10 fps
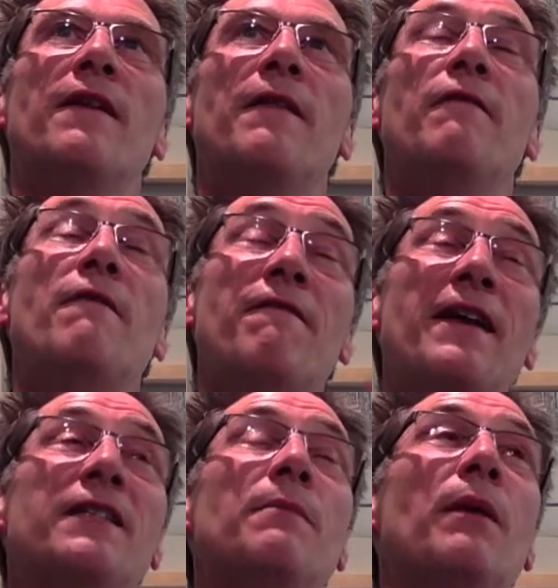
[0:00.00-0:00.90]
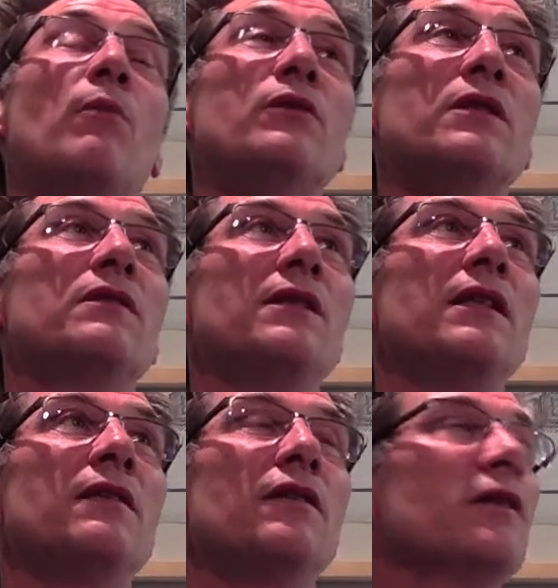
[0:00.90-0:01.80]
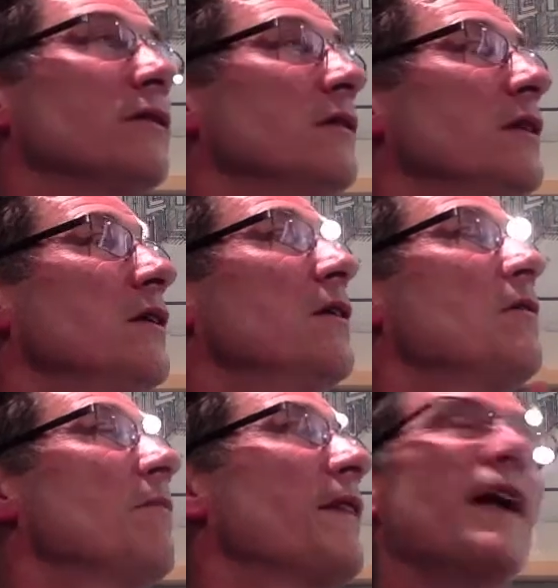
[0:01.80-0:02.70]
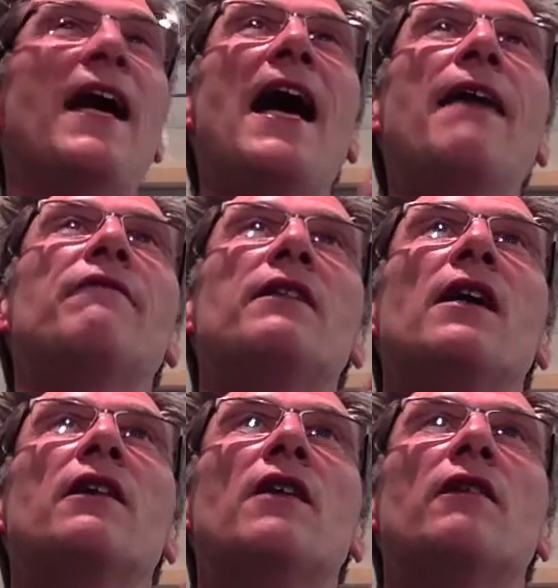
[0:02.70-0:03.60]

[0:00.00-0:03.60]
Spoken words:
They're affected by what's underneath too. But they have a